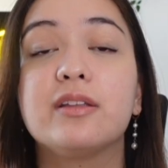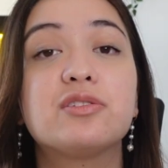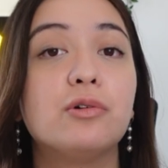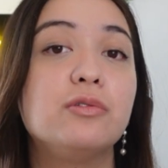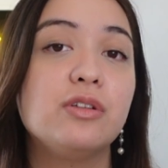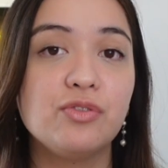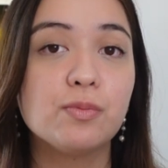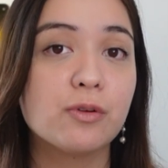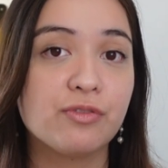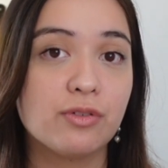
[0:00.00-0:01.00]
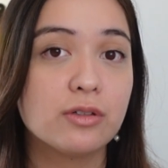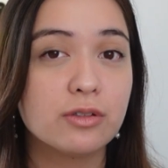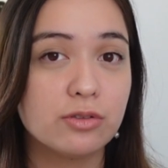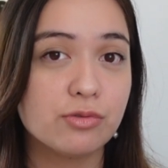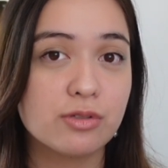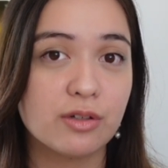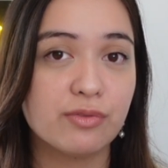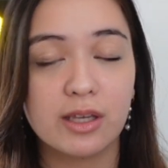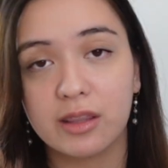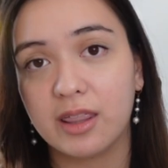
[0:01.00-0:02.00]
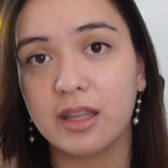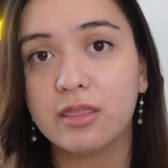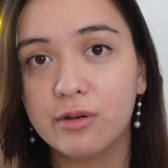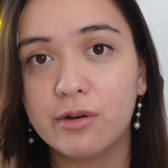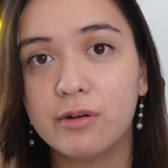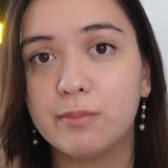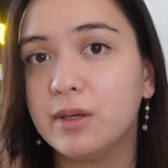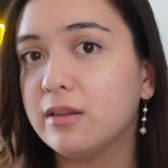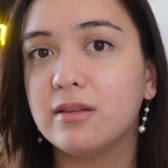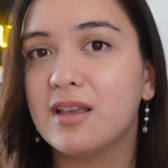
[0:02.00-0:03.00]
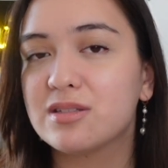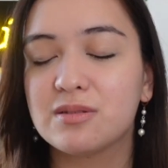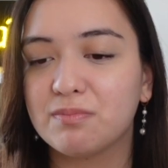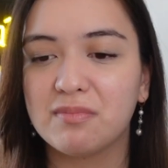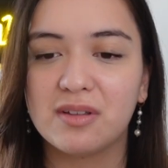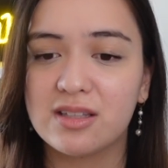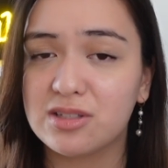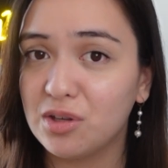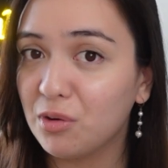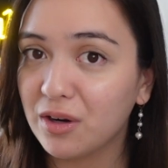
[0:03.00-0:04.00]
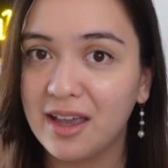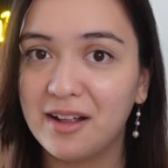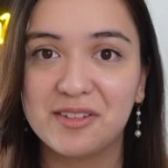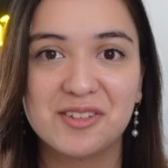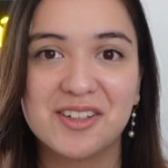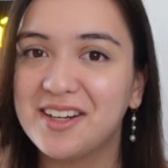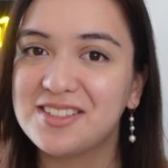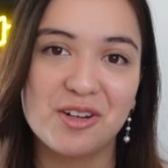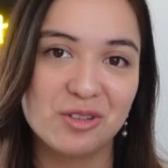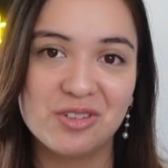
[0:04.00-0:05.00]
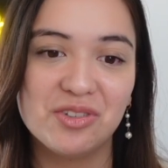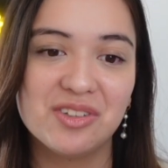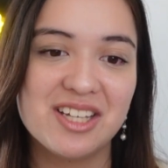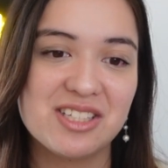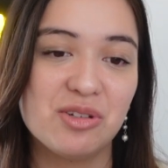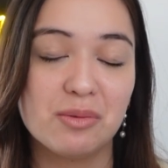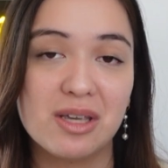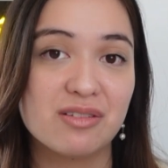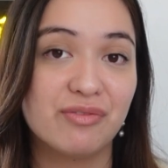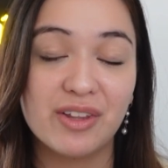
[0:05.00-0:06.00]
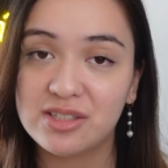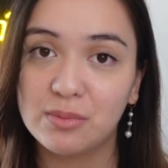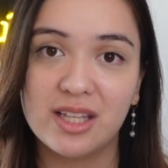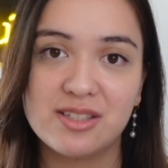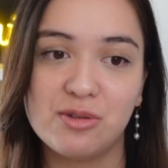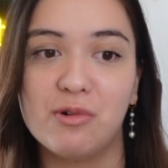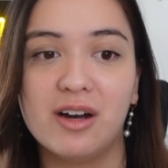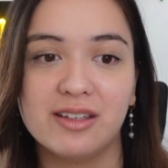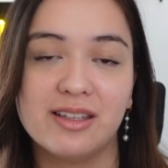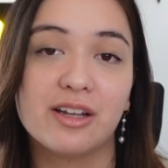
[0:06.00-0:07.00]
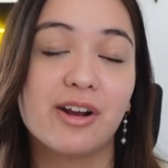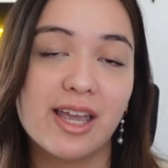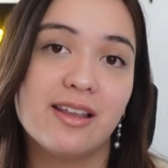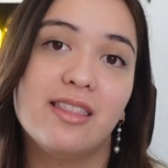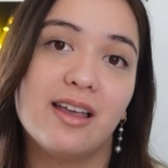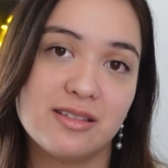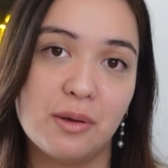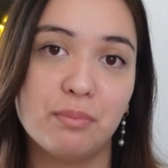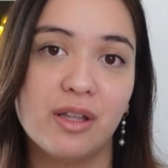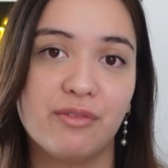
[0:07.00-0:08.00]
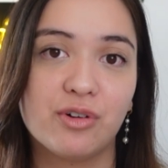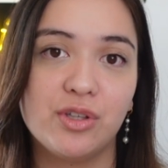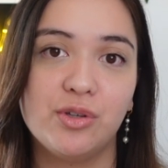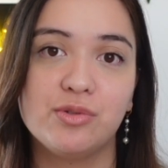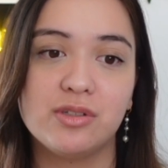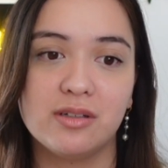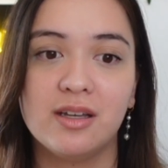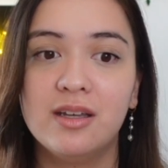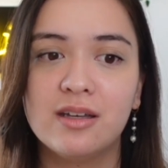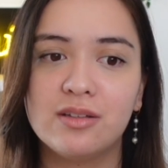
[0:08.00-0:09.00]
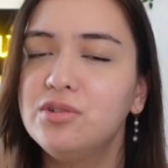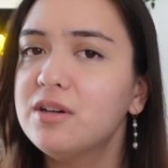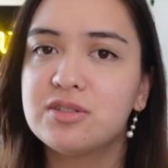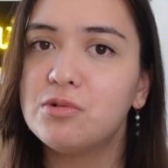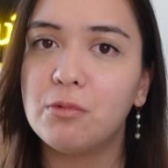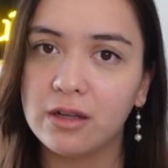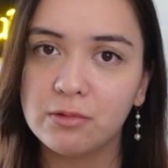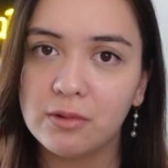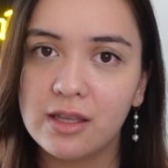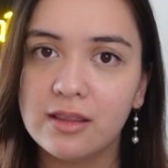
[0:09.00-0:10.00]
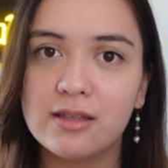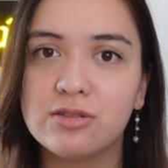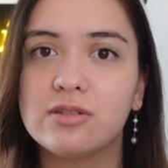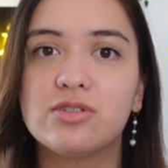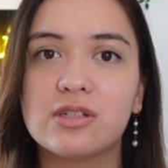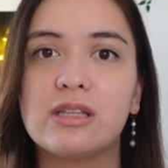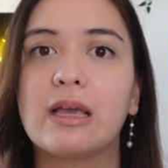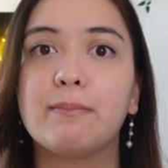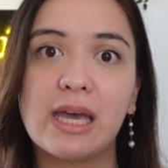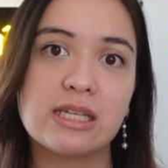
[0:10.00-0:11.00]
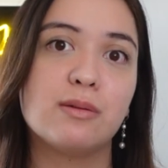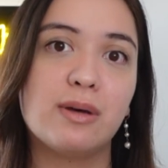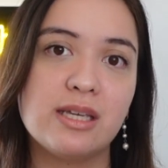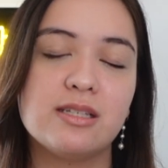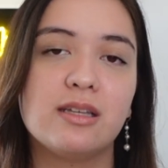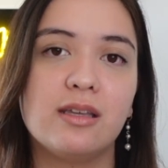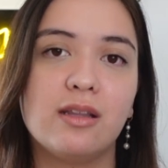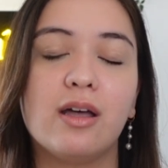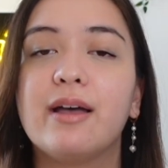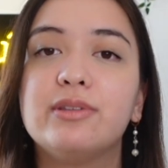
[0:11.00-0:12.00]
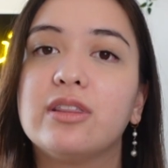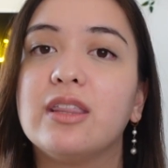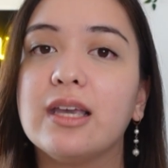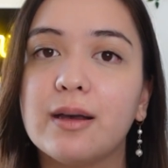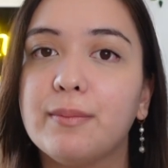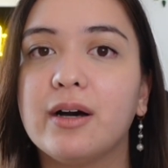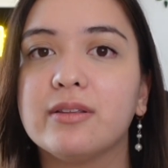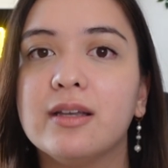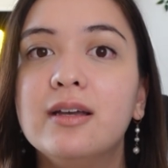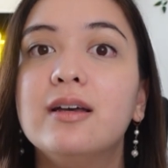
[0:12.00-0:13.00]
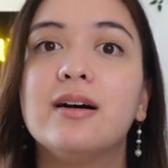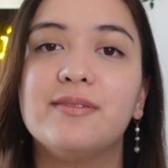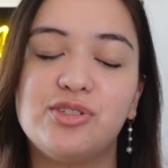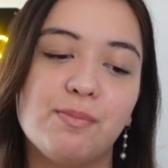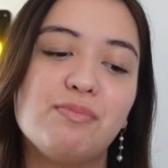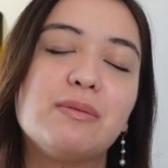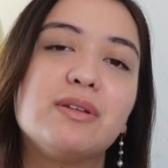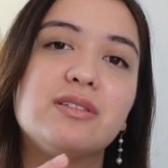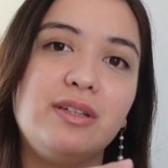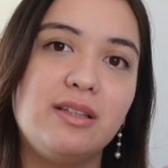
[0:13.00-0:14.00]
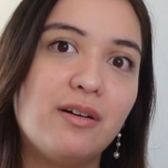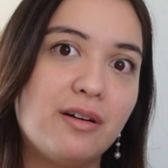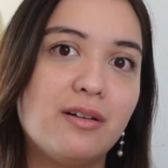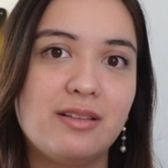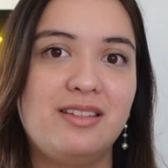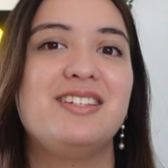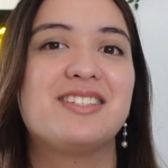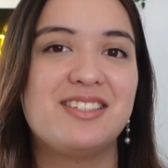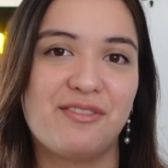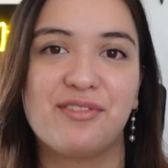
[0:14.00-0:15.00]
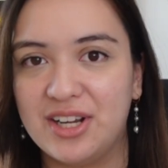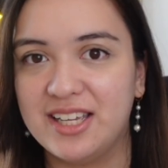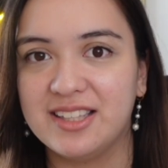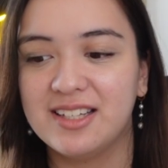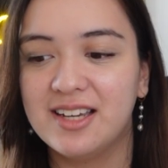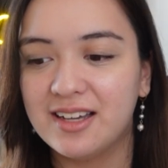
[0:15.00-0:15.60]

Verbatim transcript: That's only if you prefer to do stuff like that, though. I mean, it's your calendar, it's your to-do list, you can be as flexible as you want. And I created that template for you to do as you want with it and to just like maximize it and not have to think about jumping between all these different